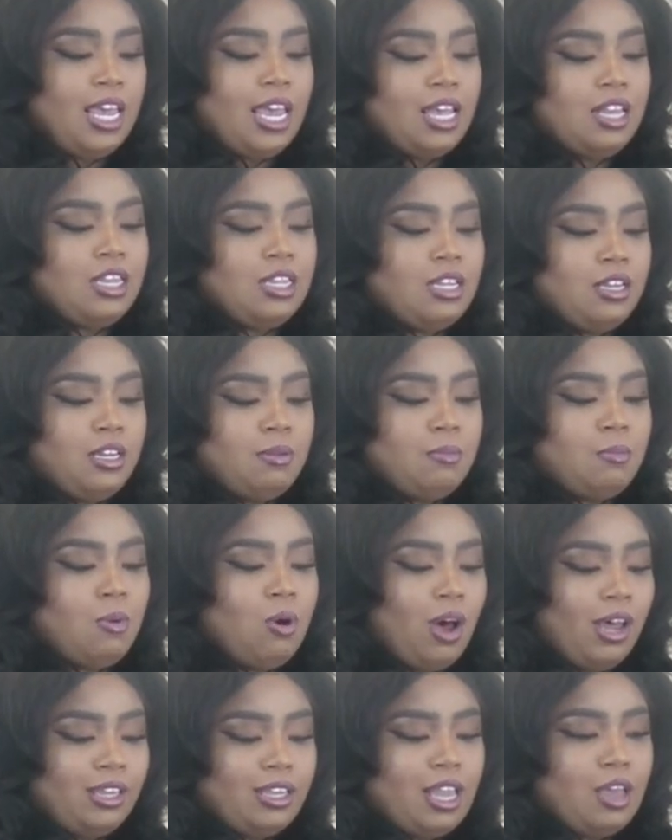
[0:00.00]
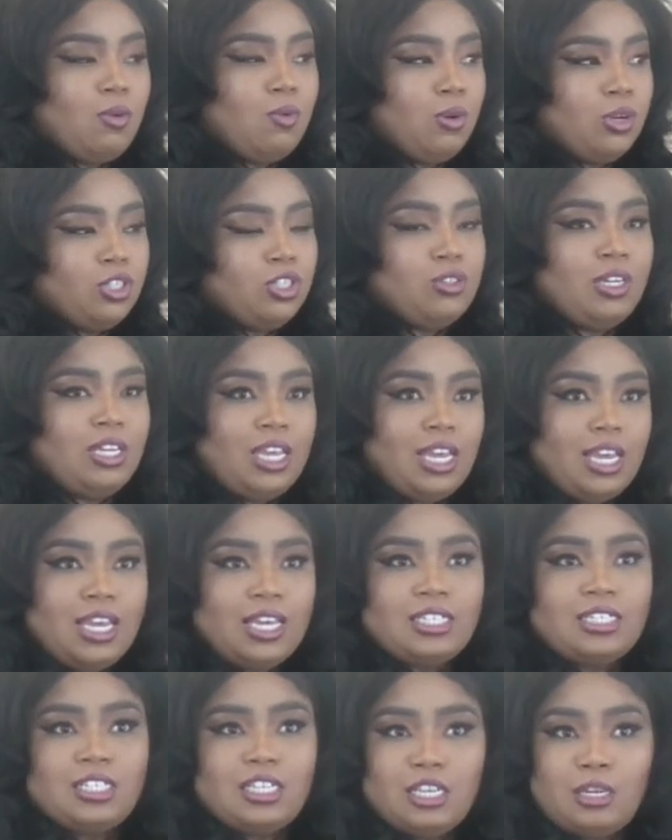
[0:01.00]
And the mark they want you to
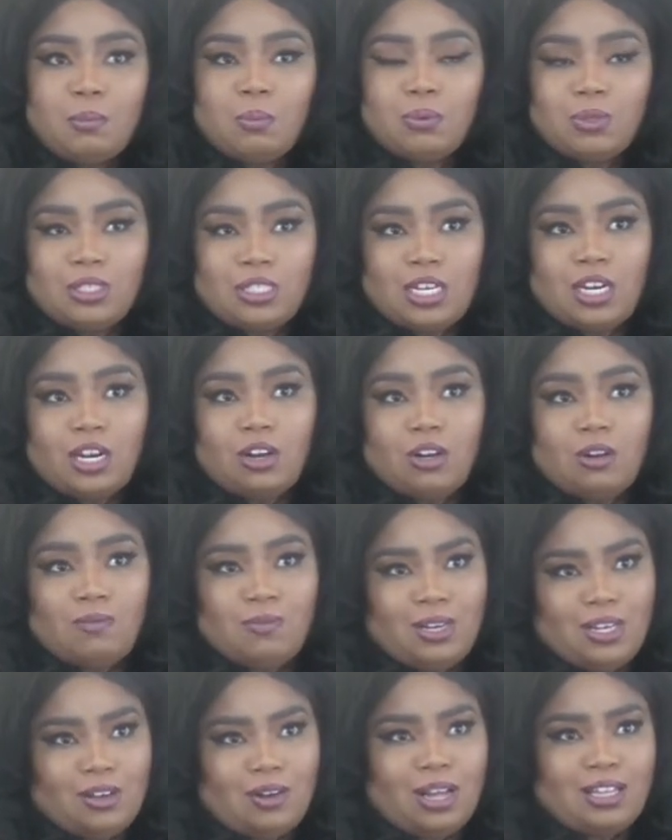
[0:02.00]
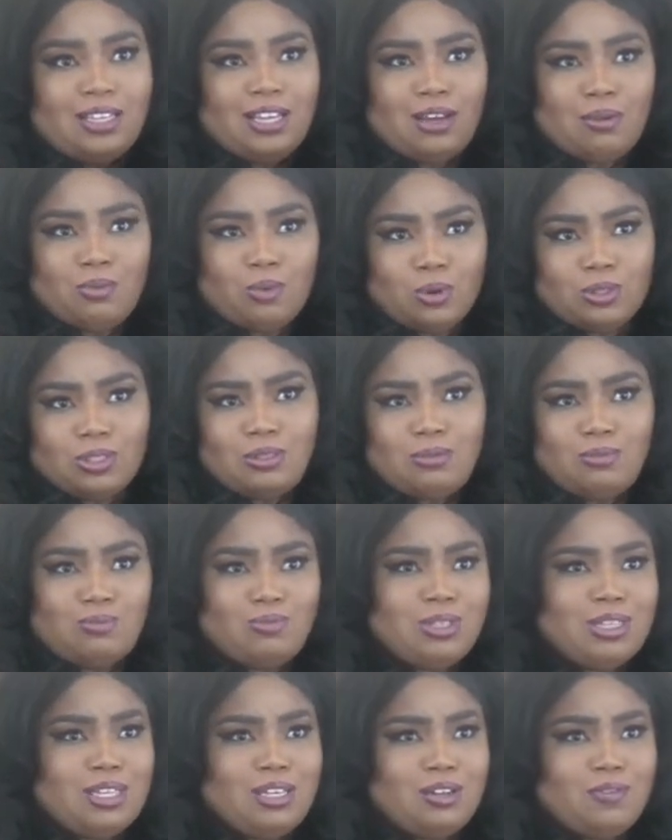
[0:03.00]
hit is 10% on a video. I think we're
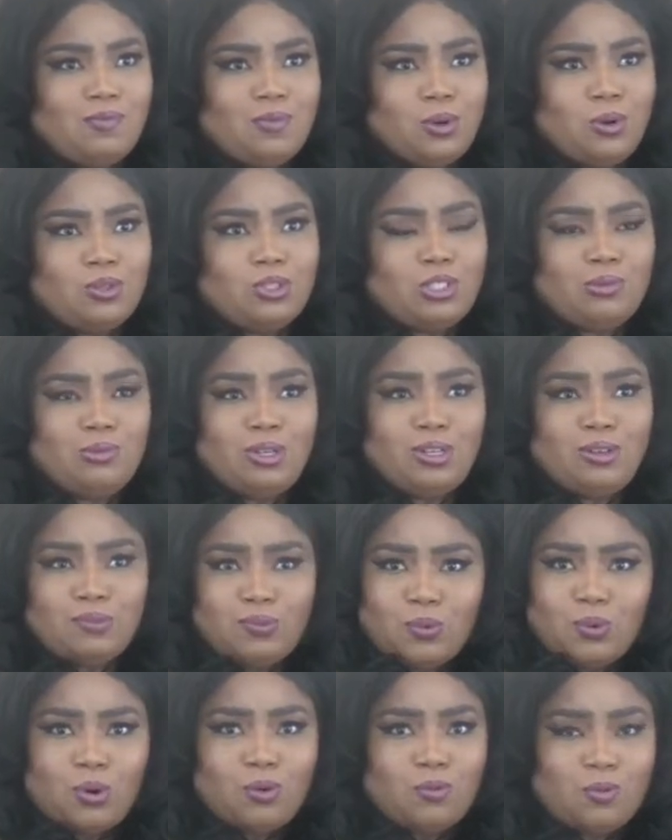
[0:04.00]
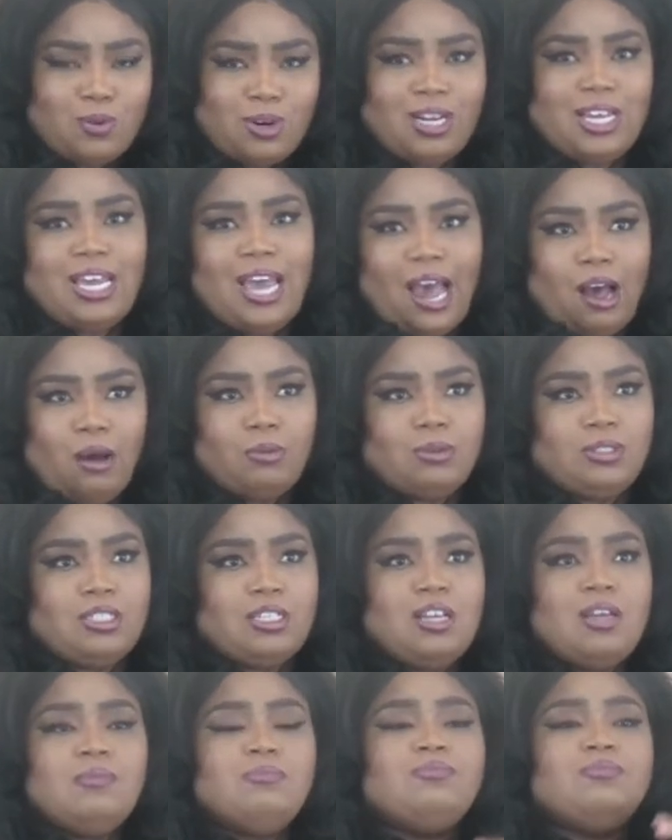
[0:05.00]
within the first 24 or 48
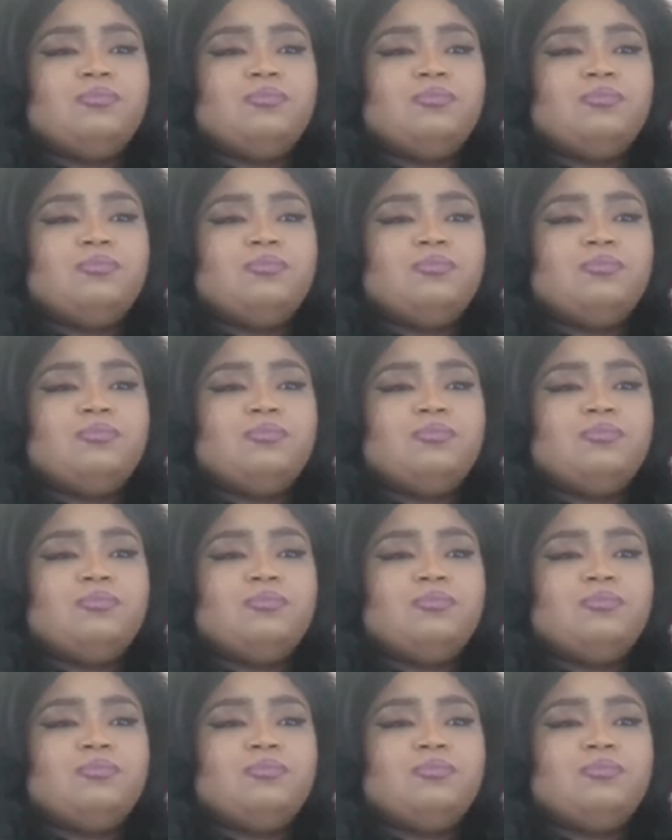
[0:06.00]
hours